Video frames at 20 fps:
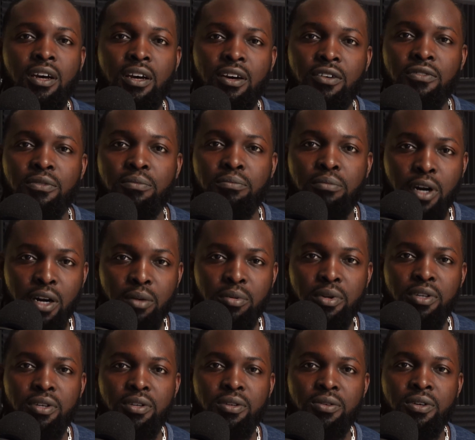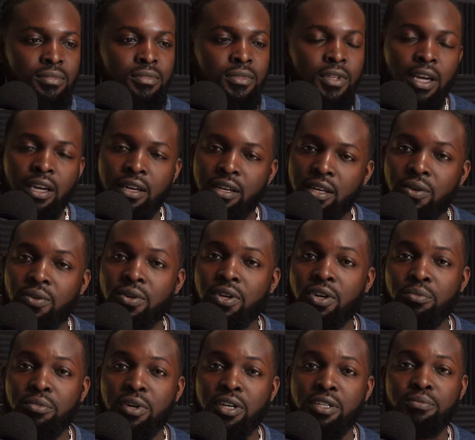of barbecue. I don't
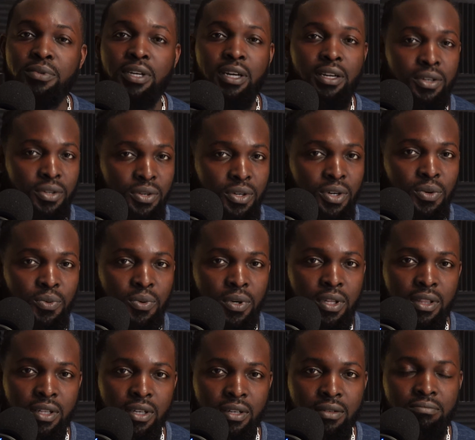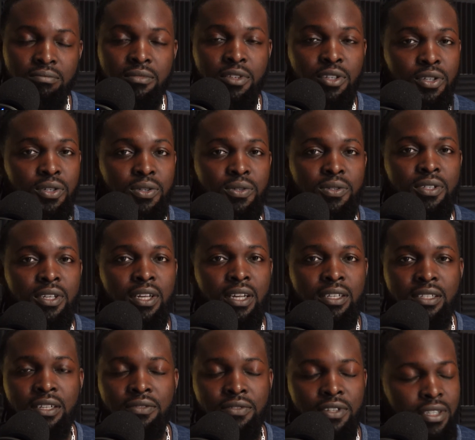know much, but I do know one thing. News
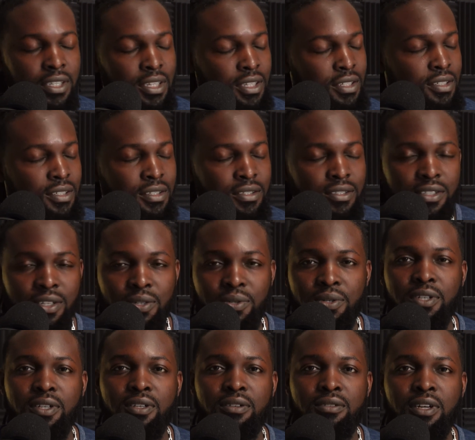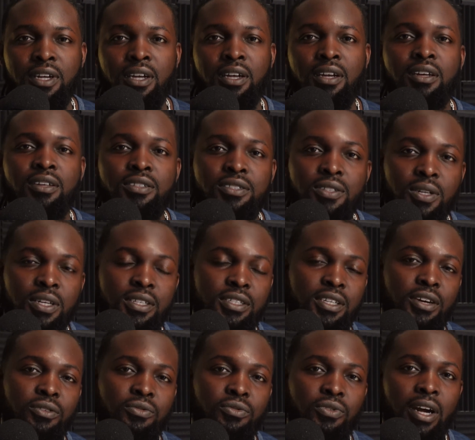has never tasted so good. So let's
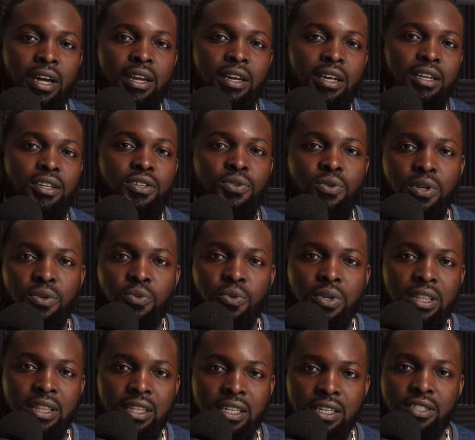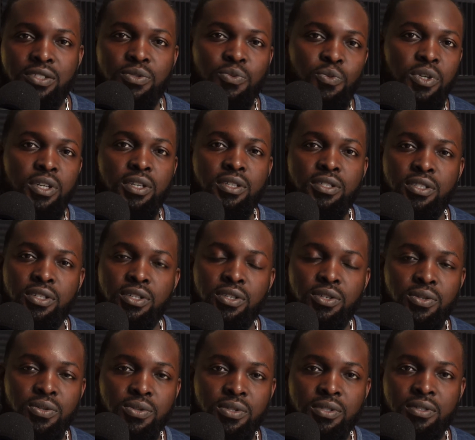get right into it with this week's
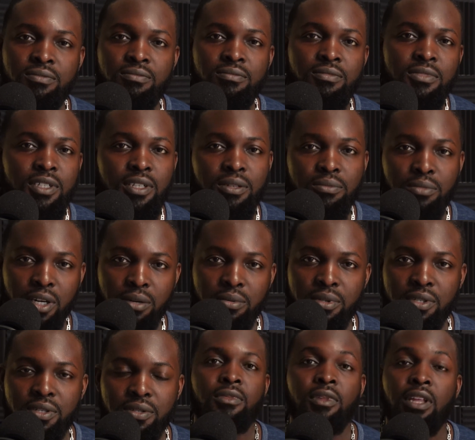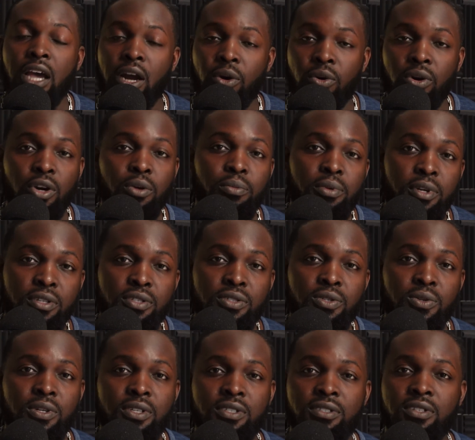news in barbecue. Our opening
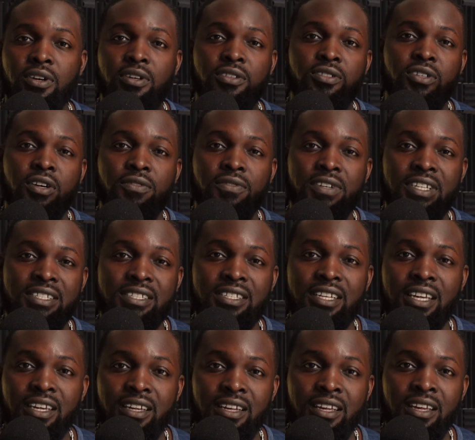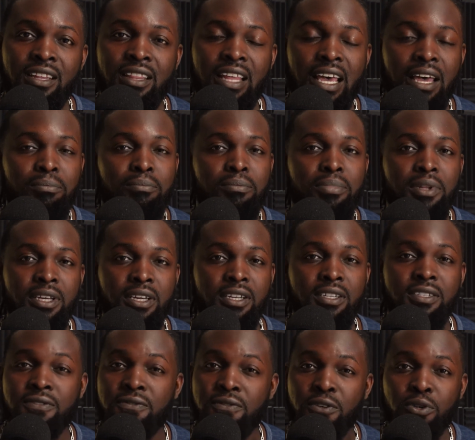story starts off in a state that
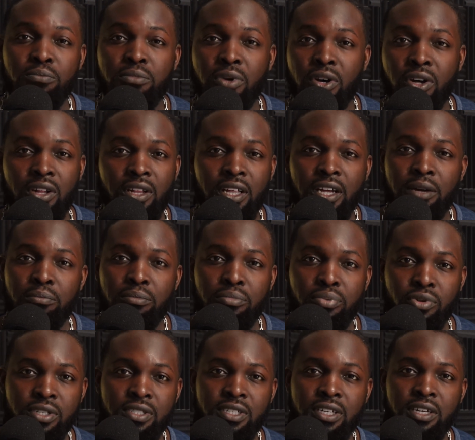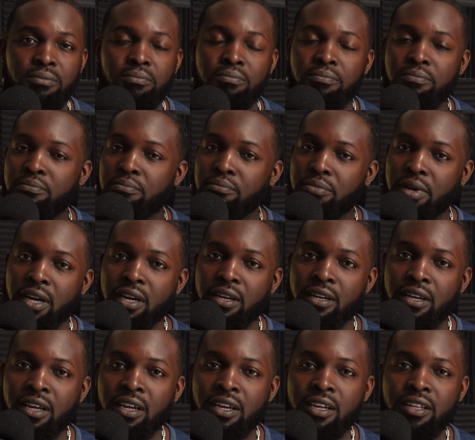bleeds football and brisket, but
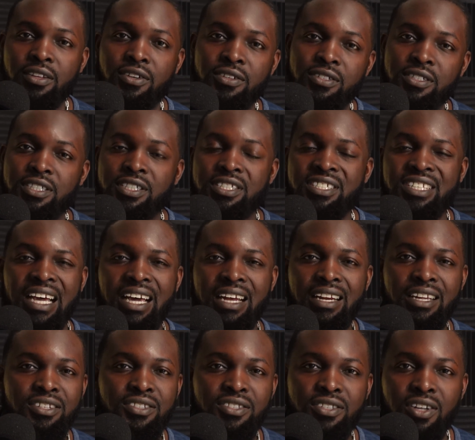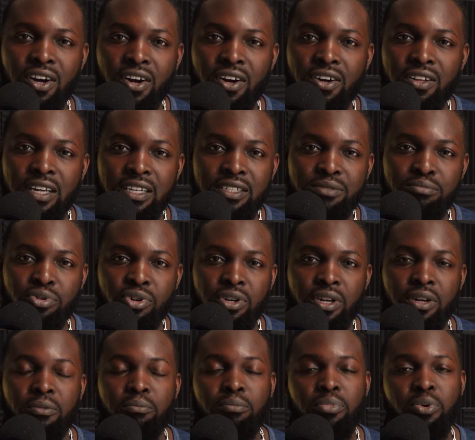there's a shining star that's
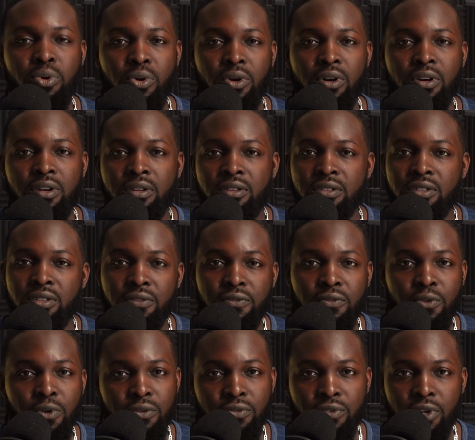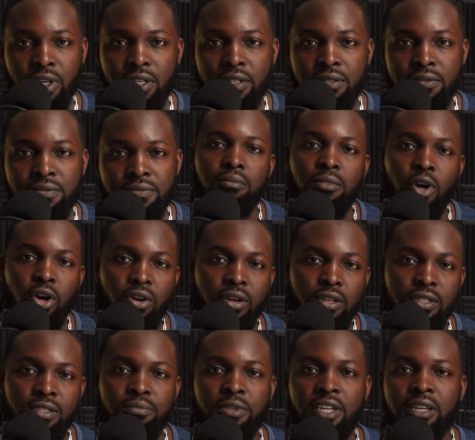bringing pork to the forefront.
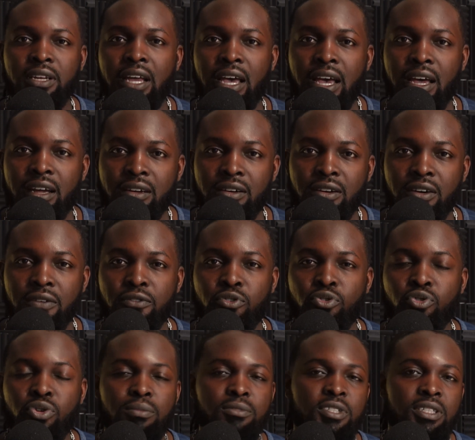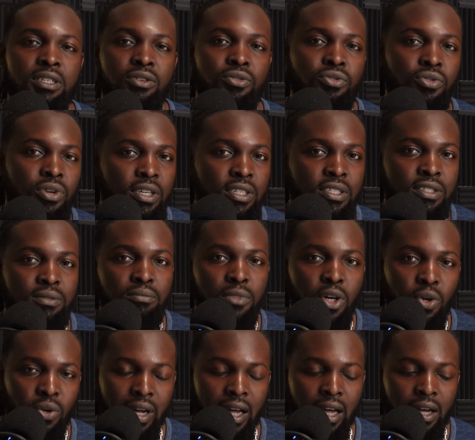Marcus McNack of Crimson Creek
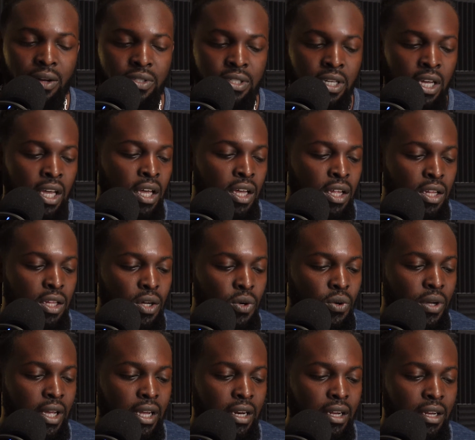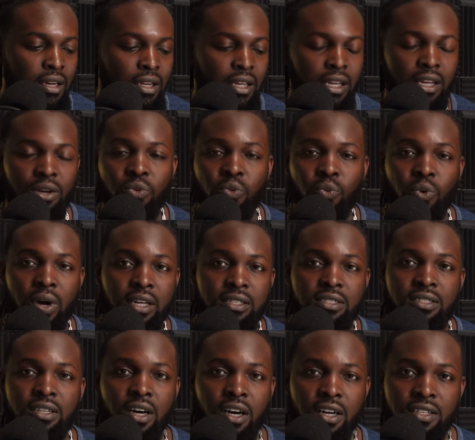Smokehouse, located in
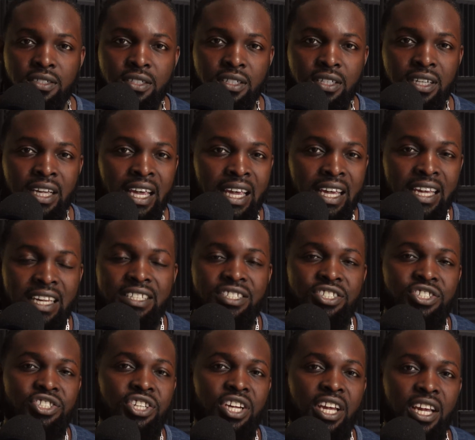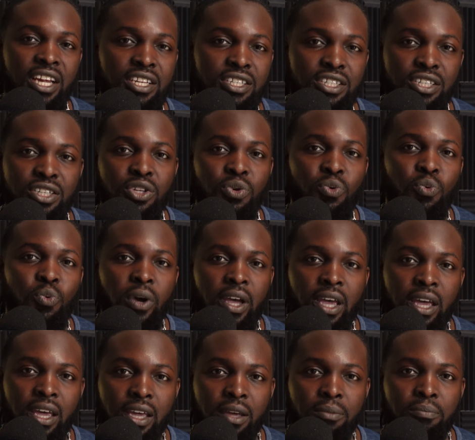West Austin, is changing the
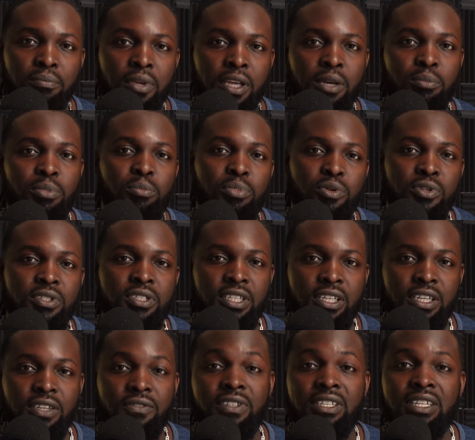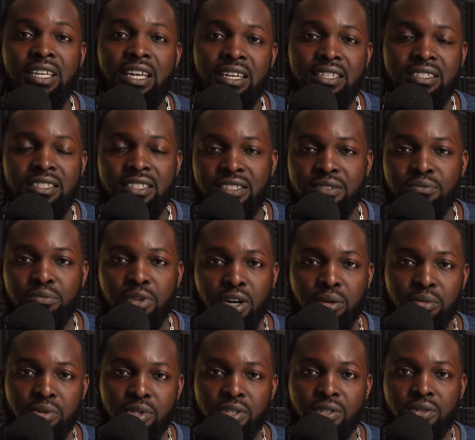way people perceive Texas
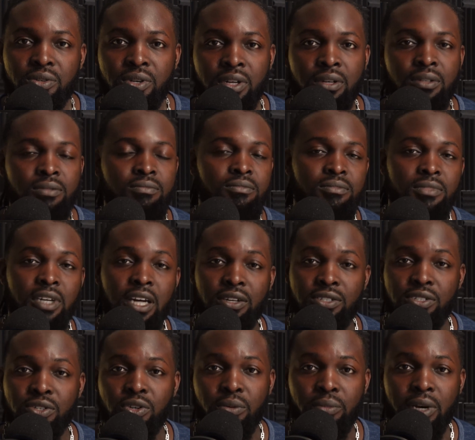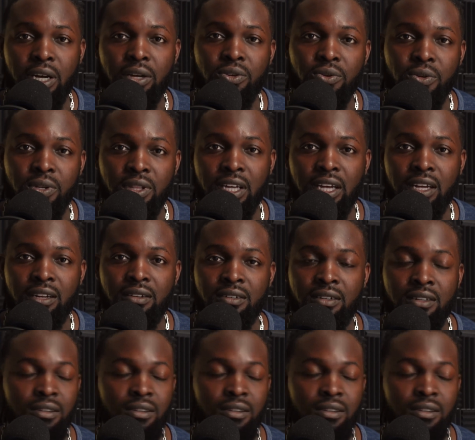barbecue. How's he go about doing that?